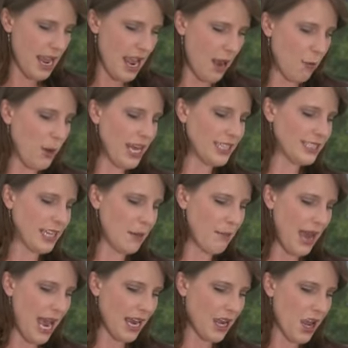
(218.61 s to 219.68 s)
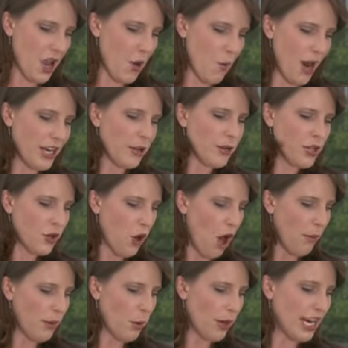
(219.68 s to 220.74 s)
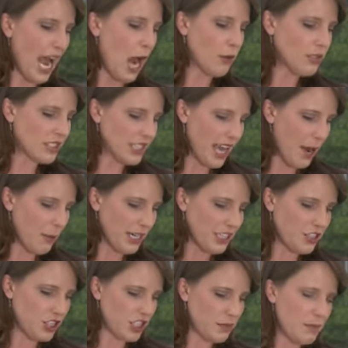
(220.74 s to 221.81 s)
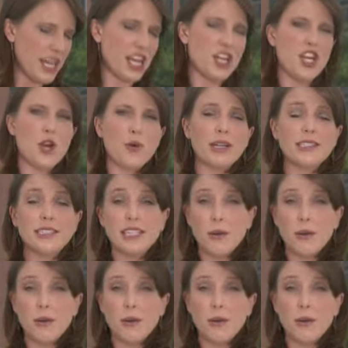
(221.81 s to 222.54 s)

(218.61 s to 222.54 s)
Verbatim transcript: and Weeks said back, "Why don't you call me one outside when it's just me and you and